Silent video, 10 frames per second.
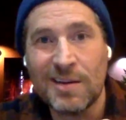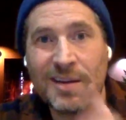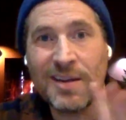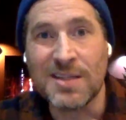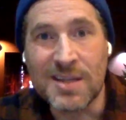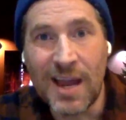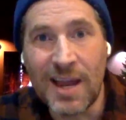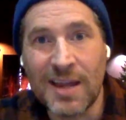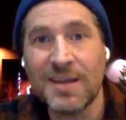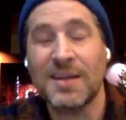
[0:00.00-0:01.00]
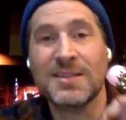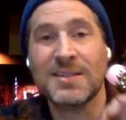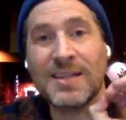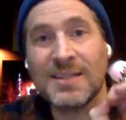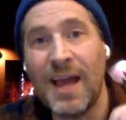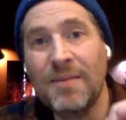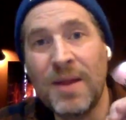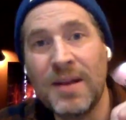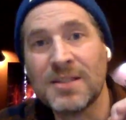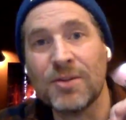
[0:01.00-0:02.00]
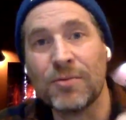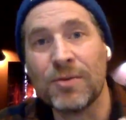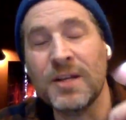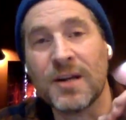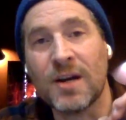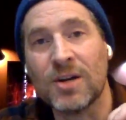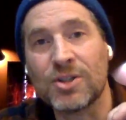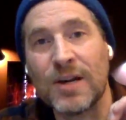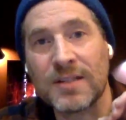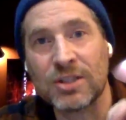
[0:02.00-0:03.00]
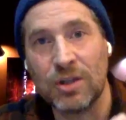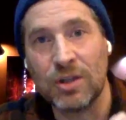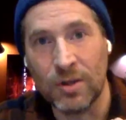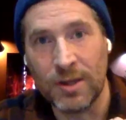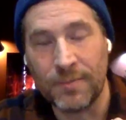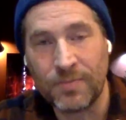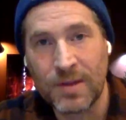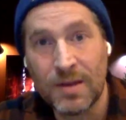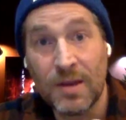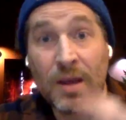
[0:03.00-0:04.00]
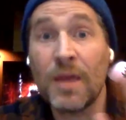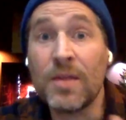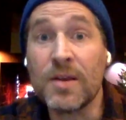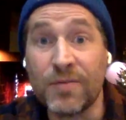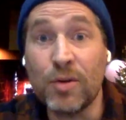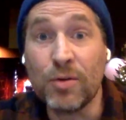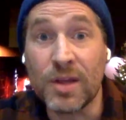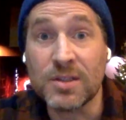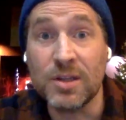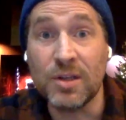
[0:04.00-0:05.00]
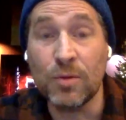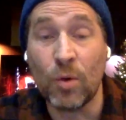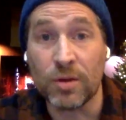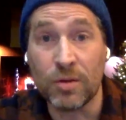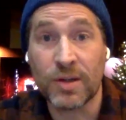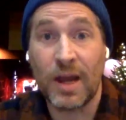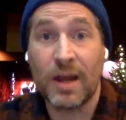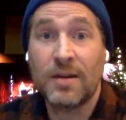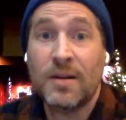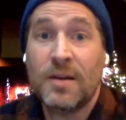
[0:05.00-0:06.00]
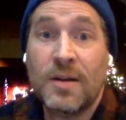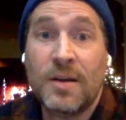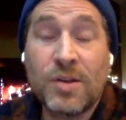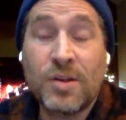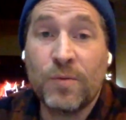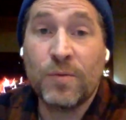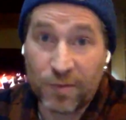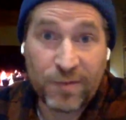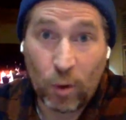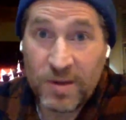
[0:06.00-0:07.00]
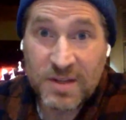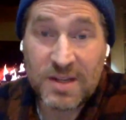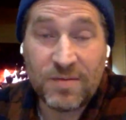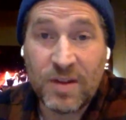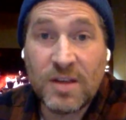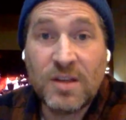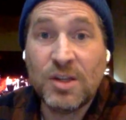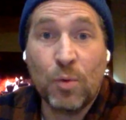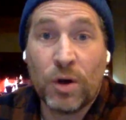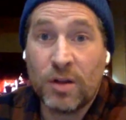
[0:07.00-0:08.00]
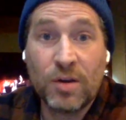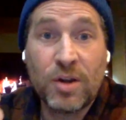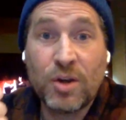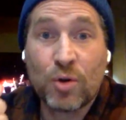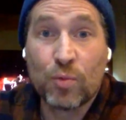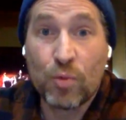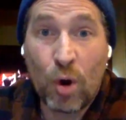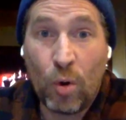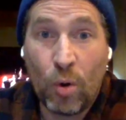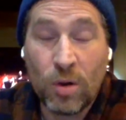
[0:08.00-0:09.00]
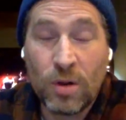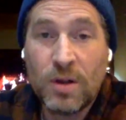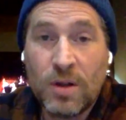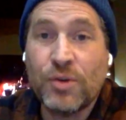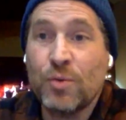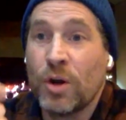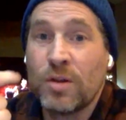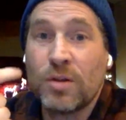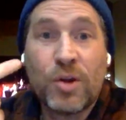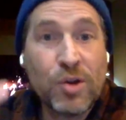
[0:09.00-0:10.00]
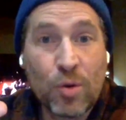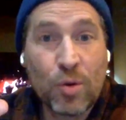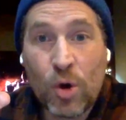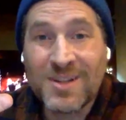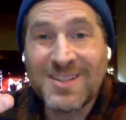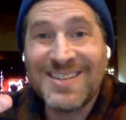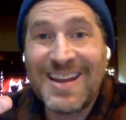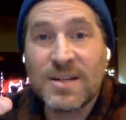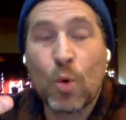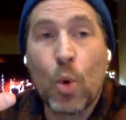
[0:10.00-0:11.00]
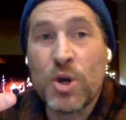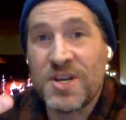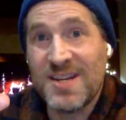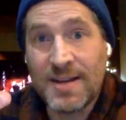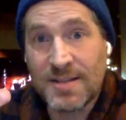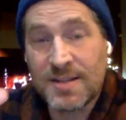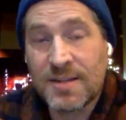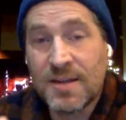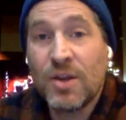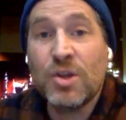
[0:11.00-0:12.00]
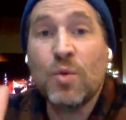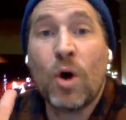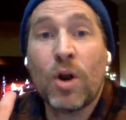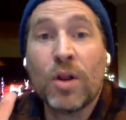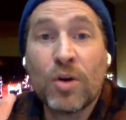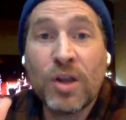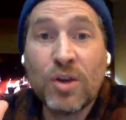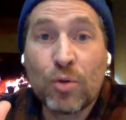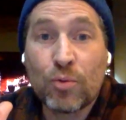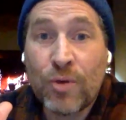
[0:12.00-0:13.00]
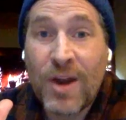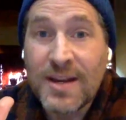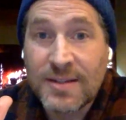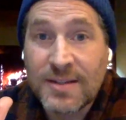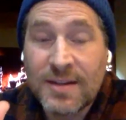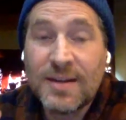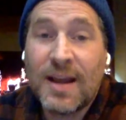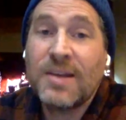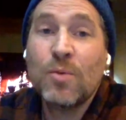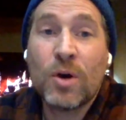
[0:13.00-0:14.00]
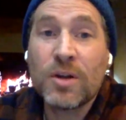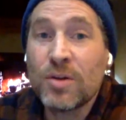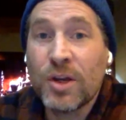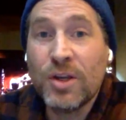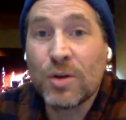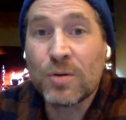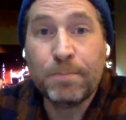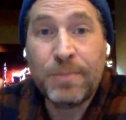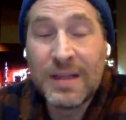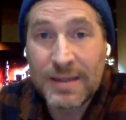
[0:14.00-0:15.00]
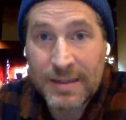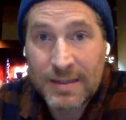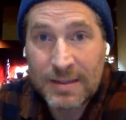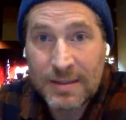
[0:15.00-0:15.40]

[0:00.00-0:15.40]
Instead, take 10 minutes and read the contract slowly. And there's a few things that you want to look at. For film and TV, you want to look at your role. You want to look at your work date or dates. You want to look at your rate, and you want to look at your billing.